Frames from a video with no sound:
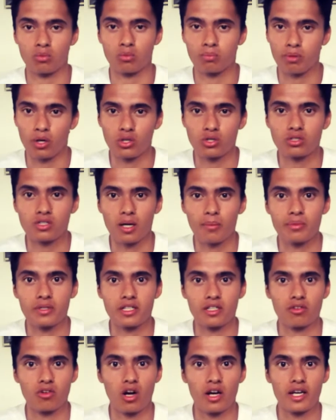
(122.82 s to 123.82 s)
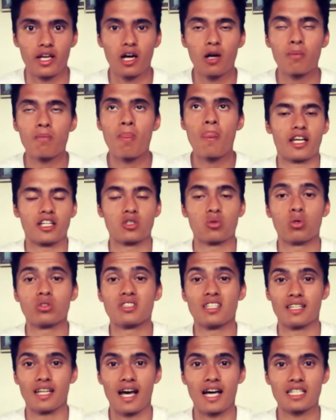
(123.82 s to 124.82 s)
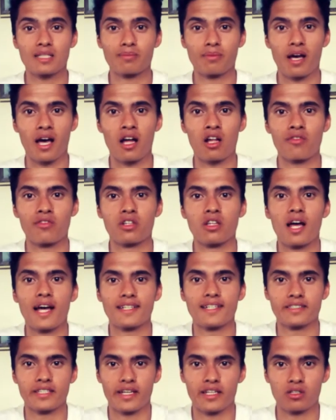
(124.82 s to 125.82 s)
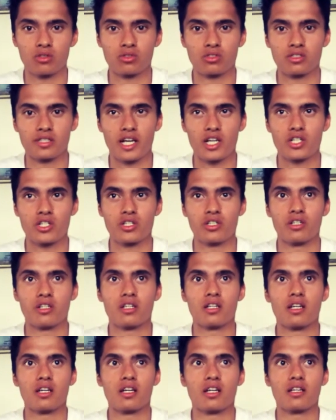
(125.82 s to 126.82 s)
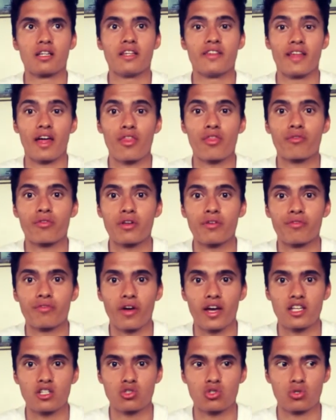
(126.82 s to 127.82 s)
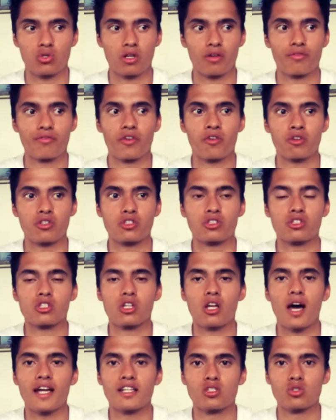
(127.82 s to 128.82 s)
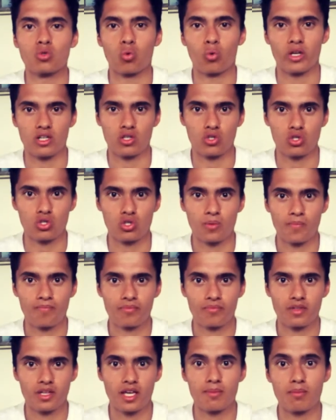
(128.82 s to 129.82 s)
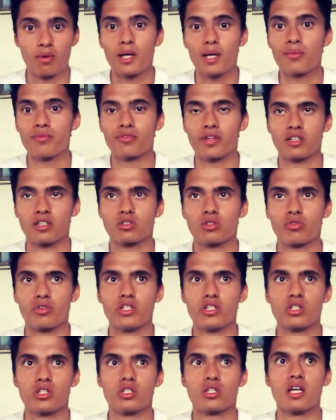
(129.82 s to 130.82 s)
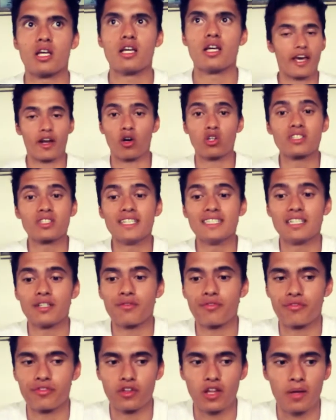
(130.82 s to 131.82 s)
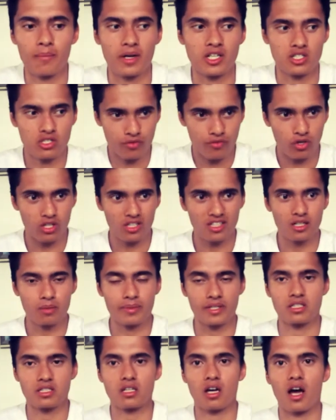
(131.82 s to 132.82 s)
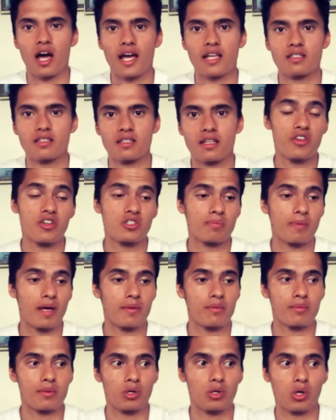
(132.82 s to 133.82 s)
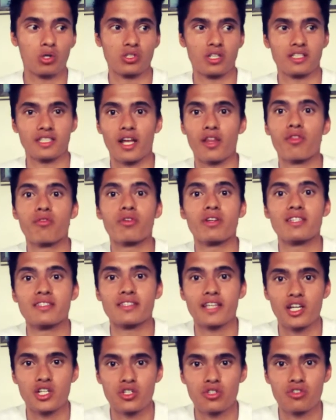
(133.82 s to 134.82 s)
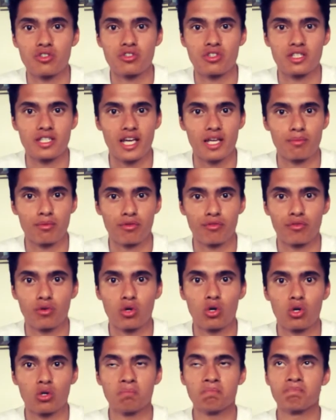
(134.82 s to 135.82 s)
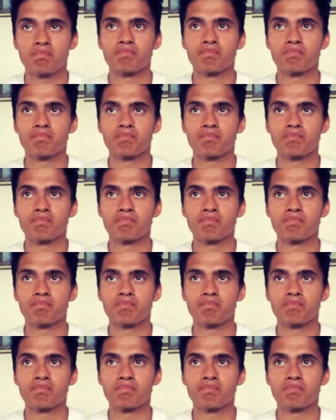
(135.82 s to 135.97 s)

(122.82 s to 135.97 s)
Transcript: post up here right now. Now towards the last part of the light technical session, in that three phase drill, I felt a slight twinge in my hip flexor region. And honestly, it didn't feel that much, just felt a little bit tight. It just maybe because I'd had three sessions the day before.